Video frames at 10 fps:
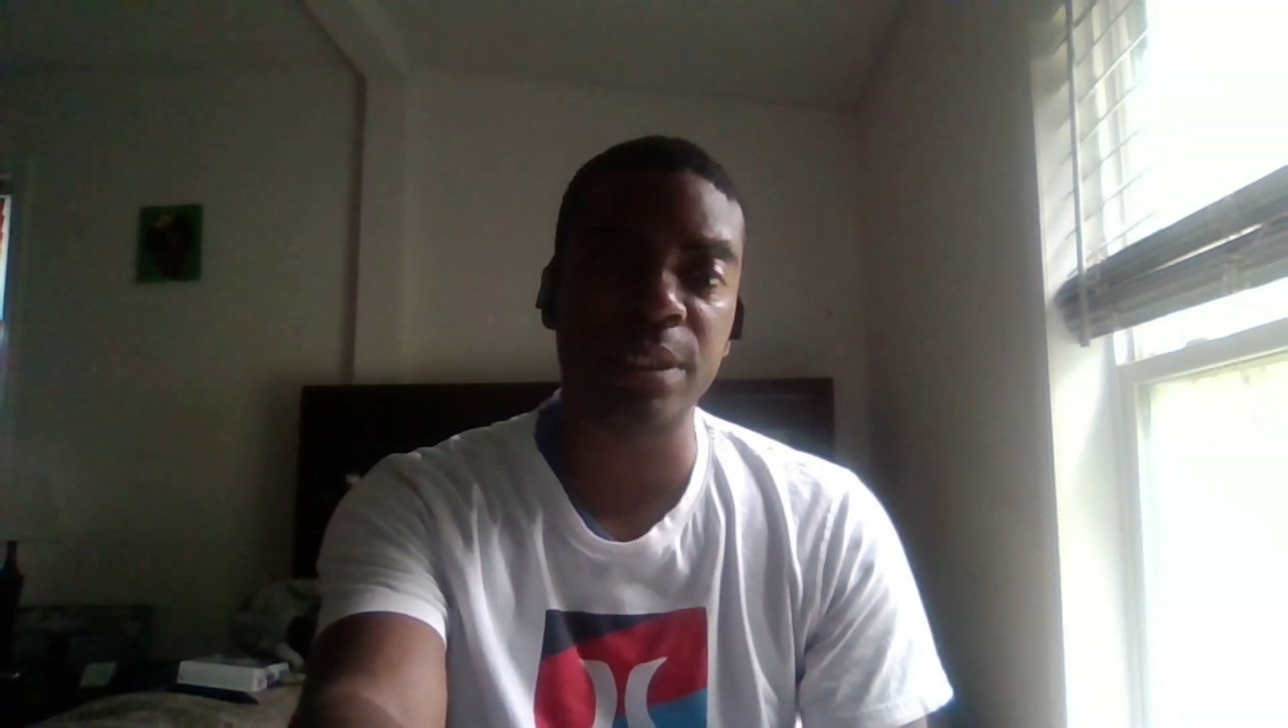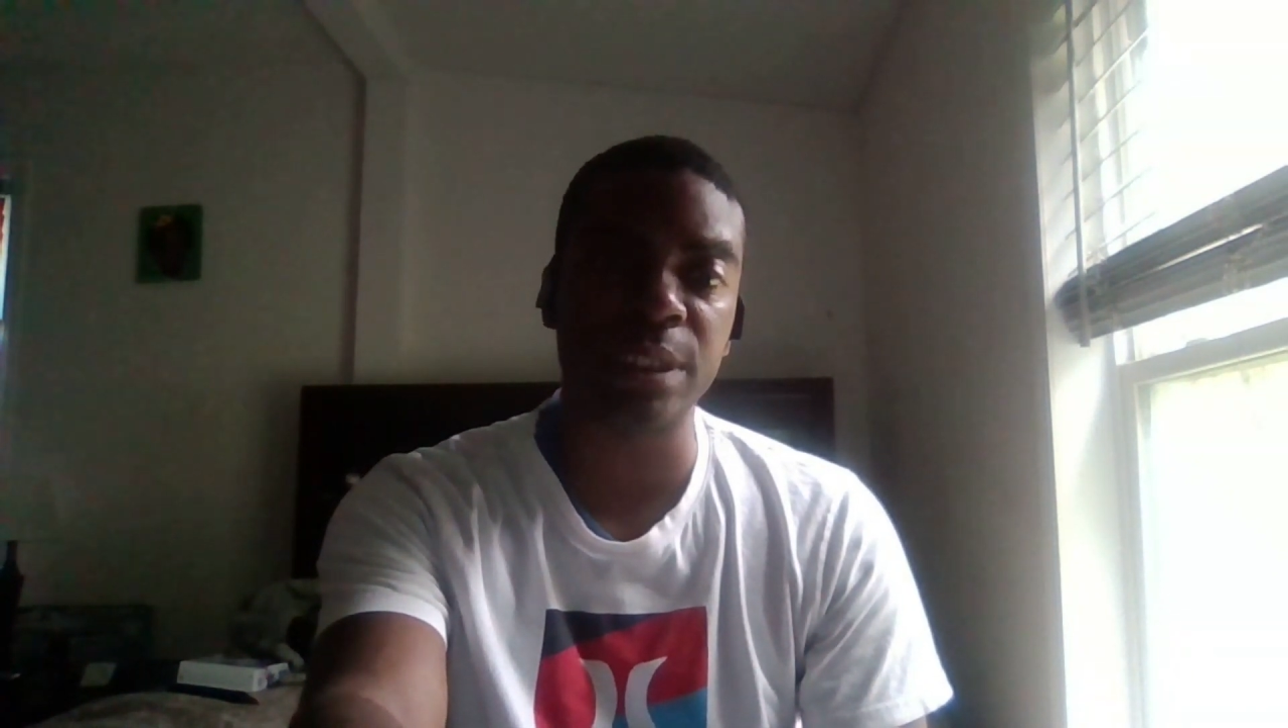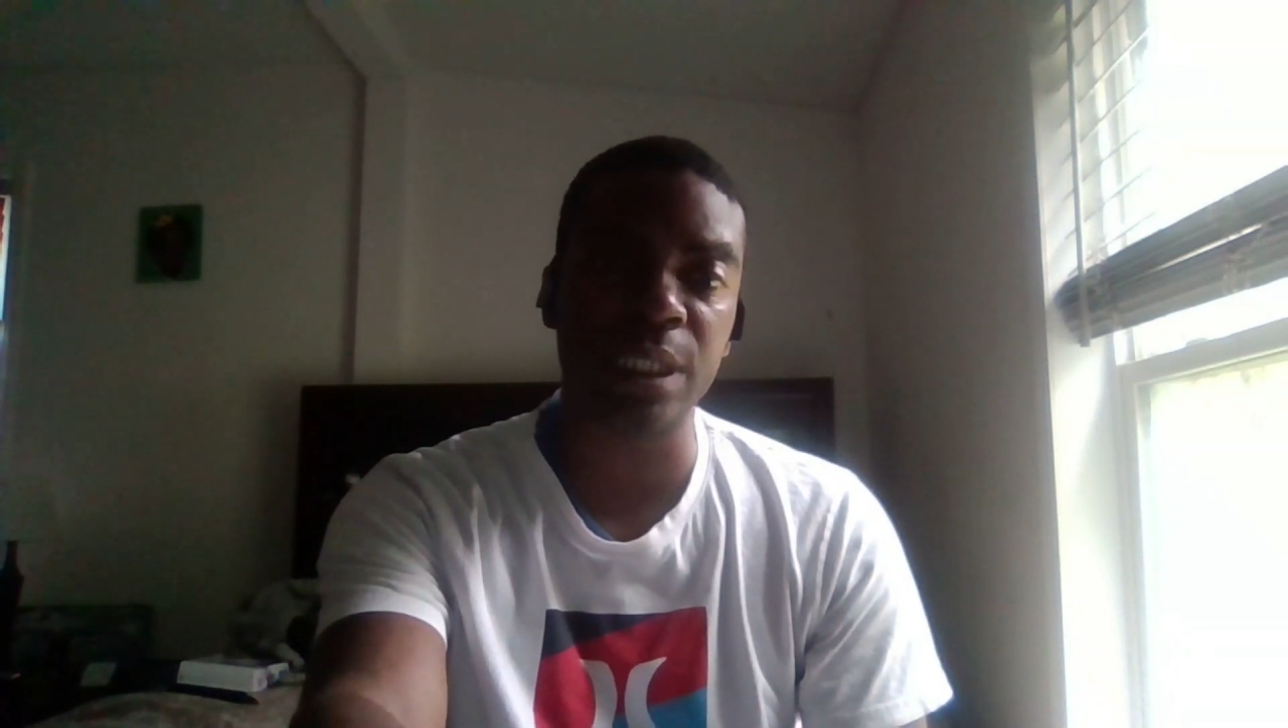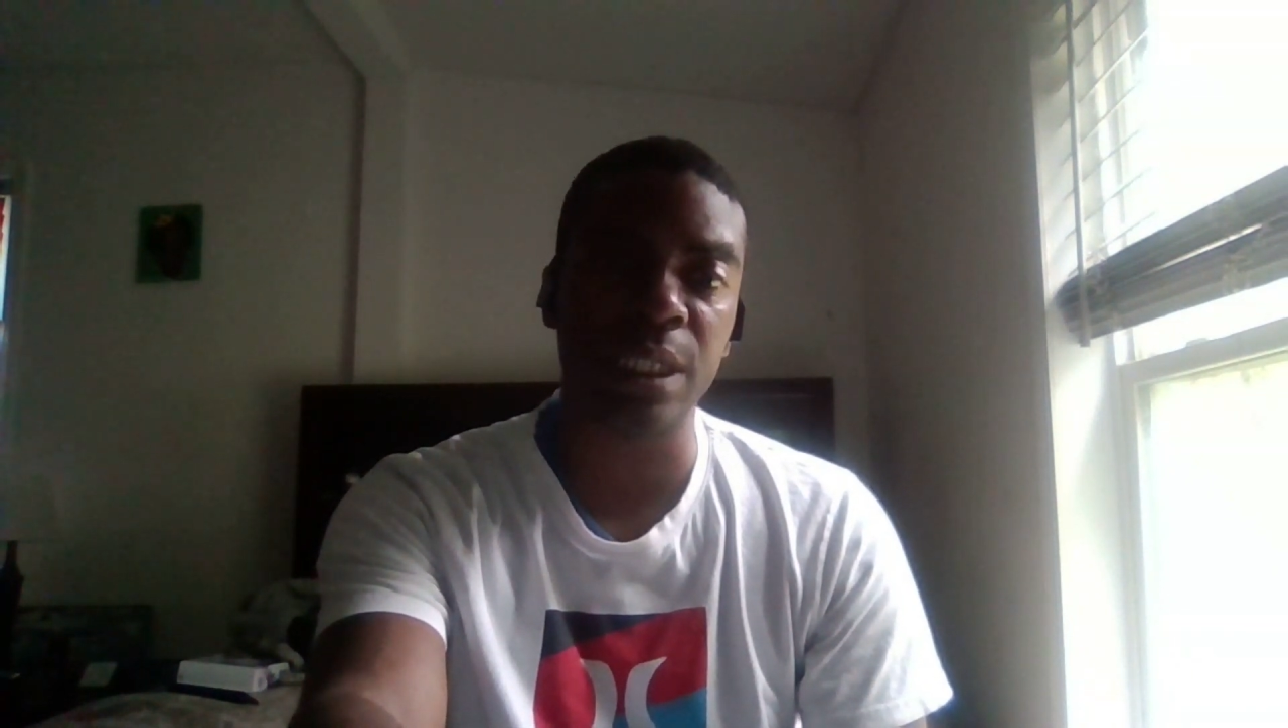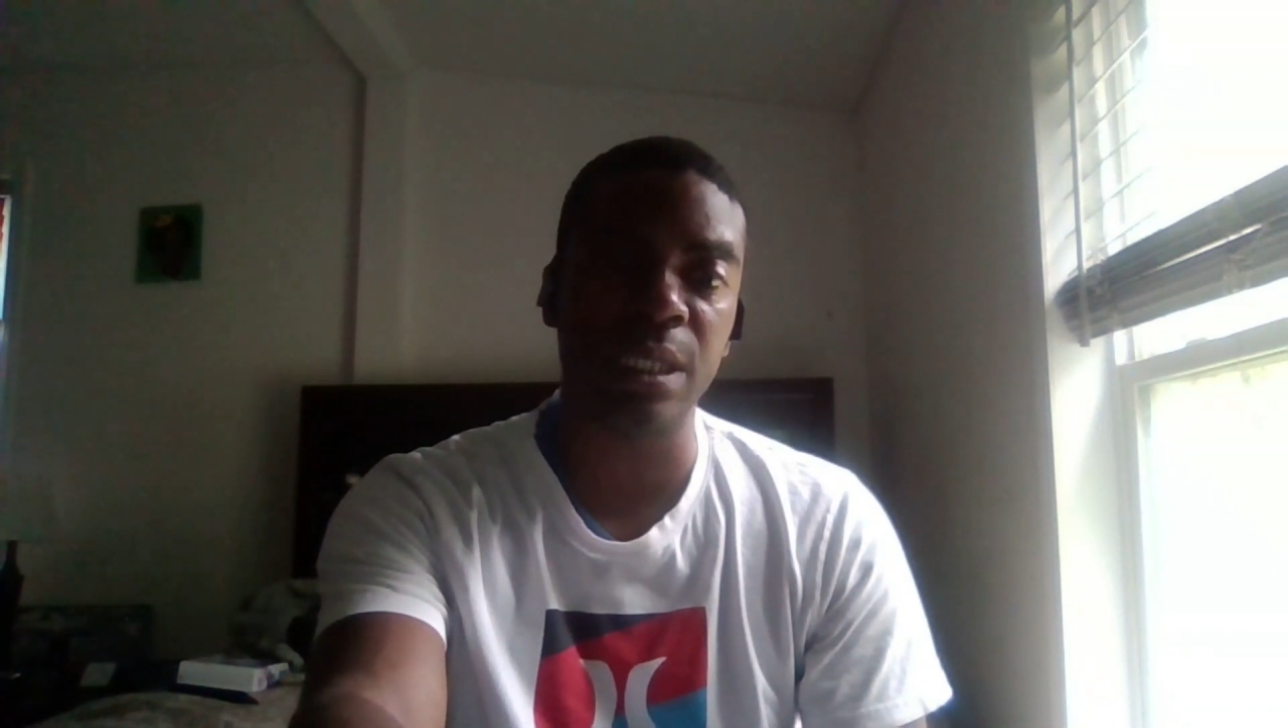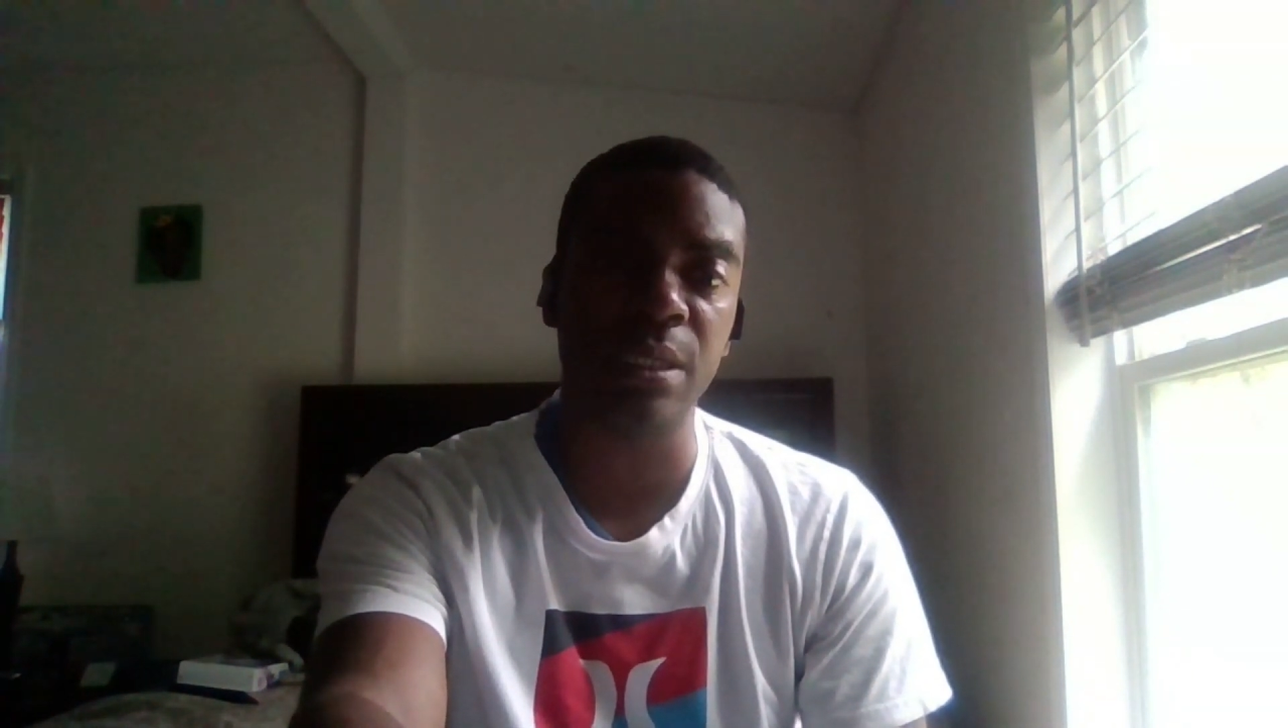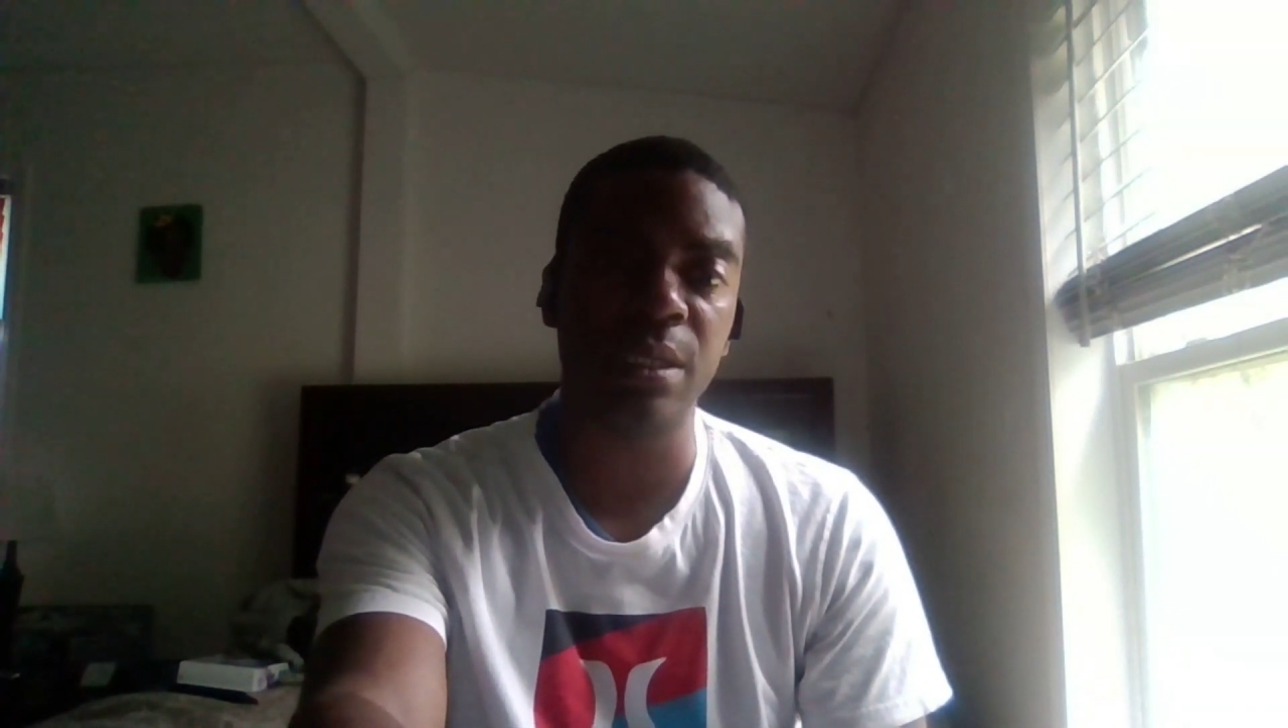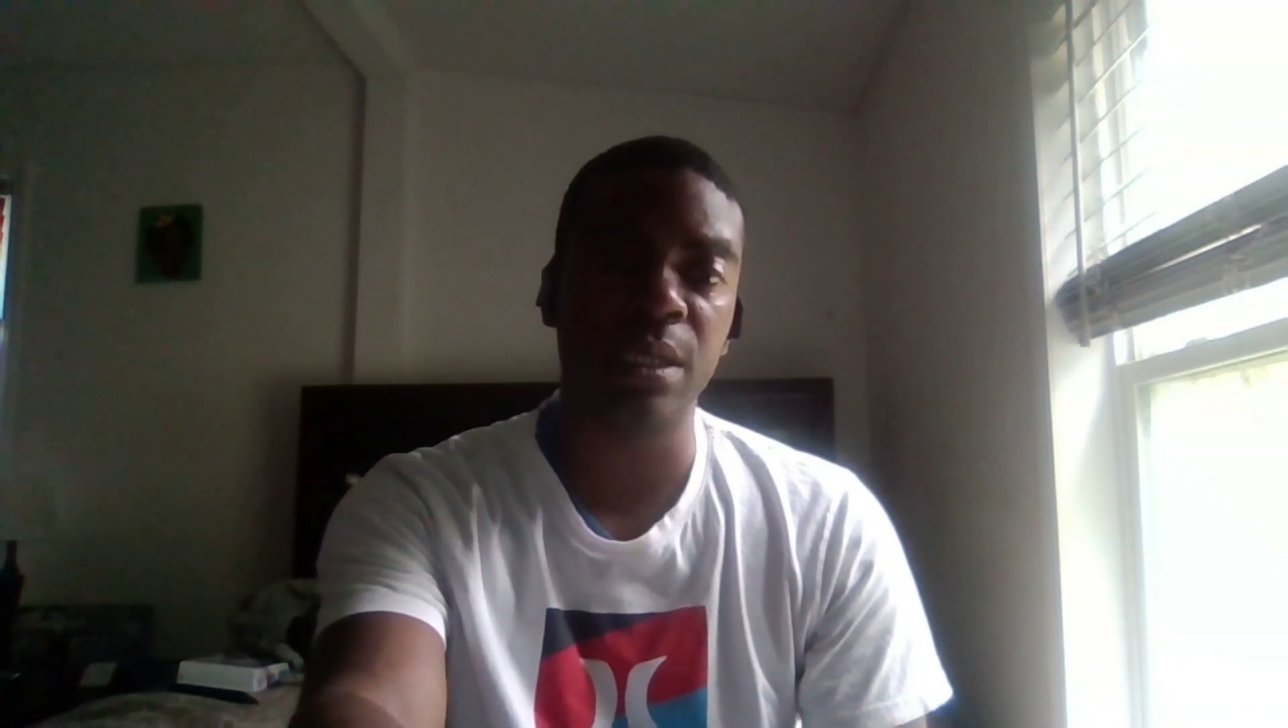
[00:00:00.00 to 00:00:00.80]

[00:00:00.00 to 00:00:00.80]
seed